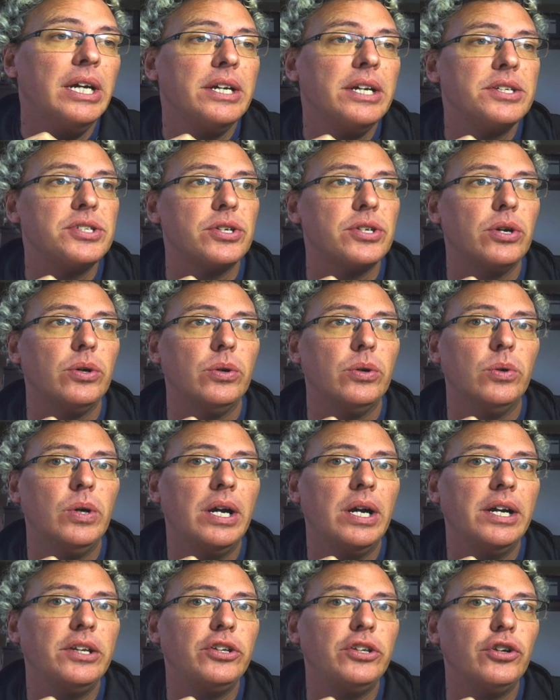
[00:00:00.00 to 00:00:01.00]

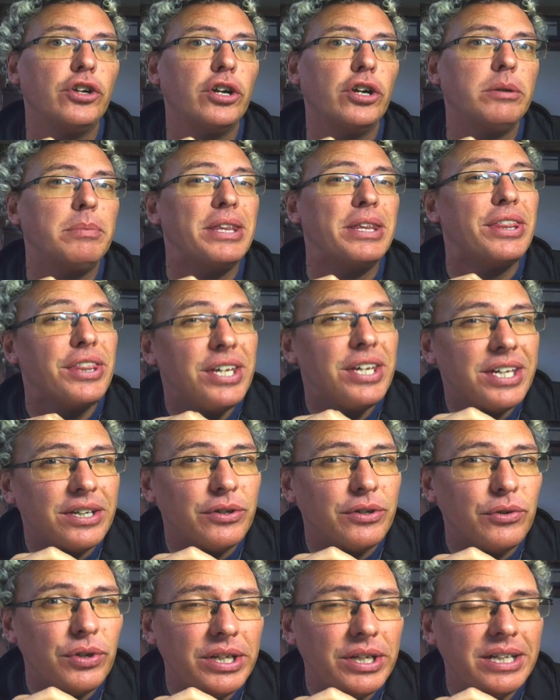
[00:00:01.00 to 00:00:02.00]
So you're going to be
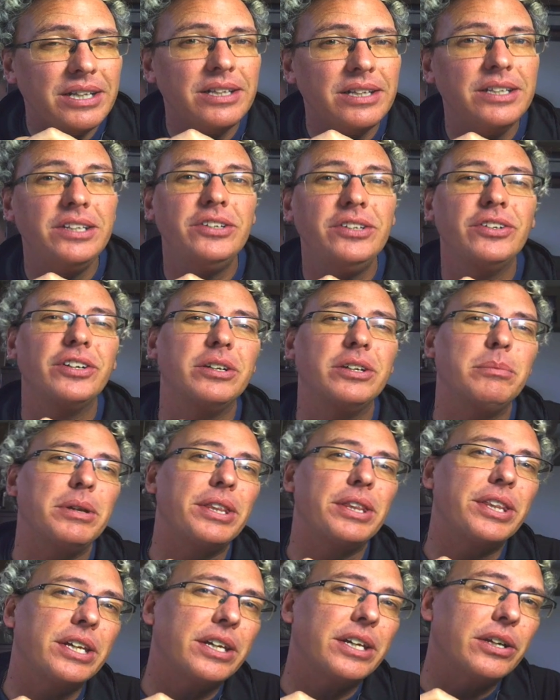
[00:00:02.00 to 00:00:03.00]
thinking critically, you're going to be
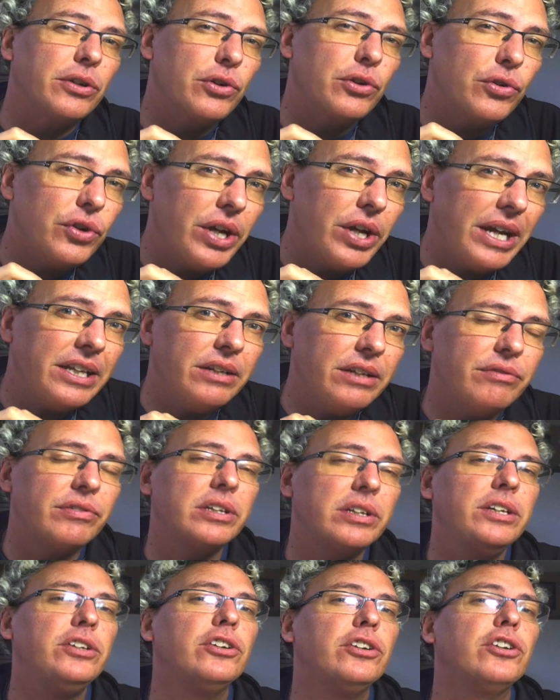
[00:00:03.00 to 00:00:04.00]
thinking
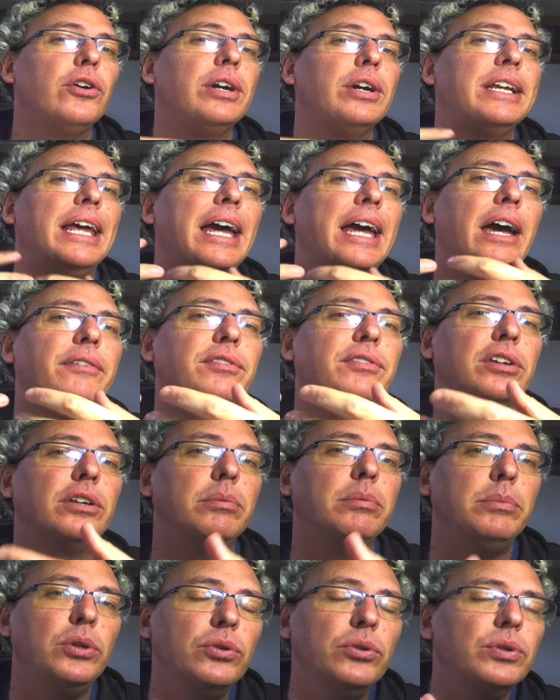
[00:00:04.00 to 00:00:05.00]
creatively, you're going to have to
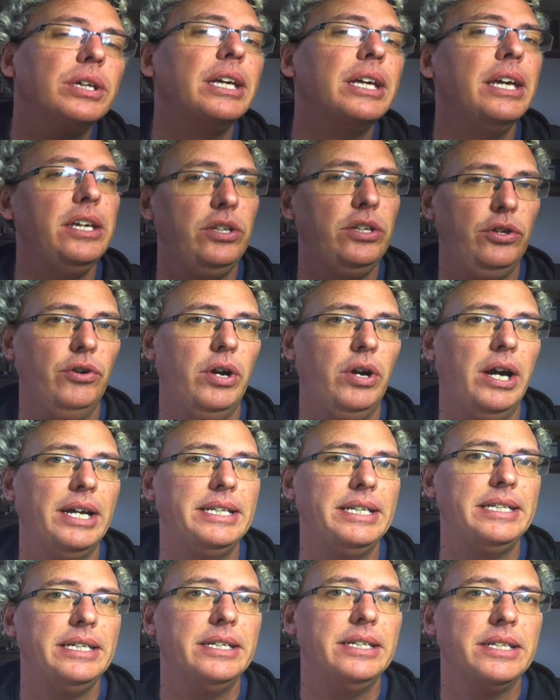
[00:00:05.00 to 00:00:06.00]
communicate your
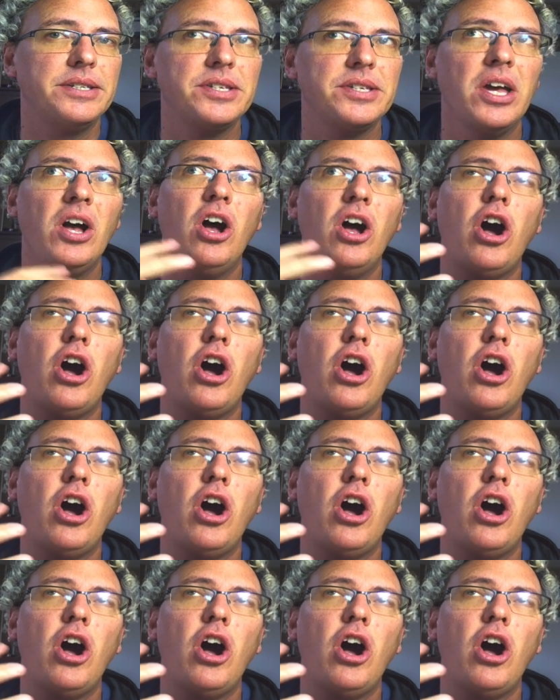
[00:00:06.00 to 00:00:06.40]
ideas.